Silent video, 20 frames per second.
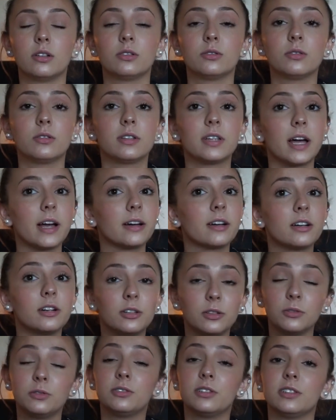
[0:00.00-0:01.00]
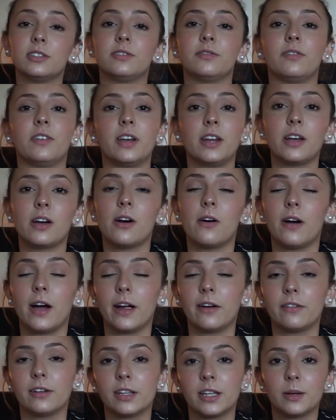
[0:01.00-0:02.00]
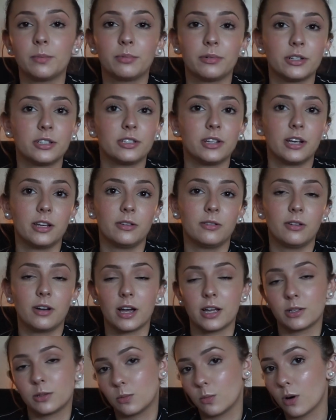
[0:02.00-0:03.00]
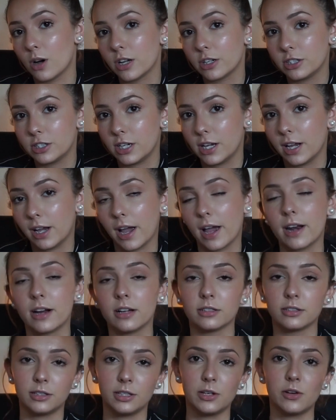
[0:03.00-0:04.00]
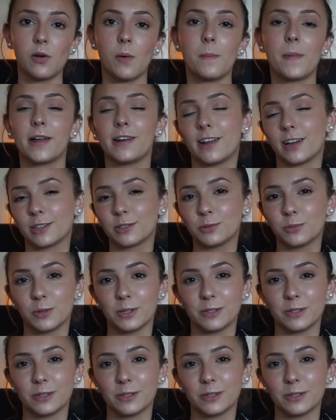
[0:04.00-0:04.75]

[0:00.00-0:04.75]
So that concludes this video. I really appreciate you guys watching, and I'll see you in my next.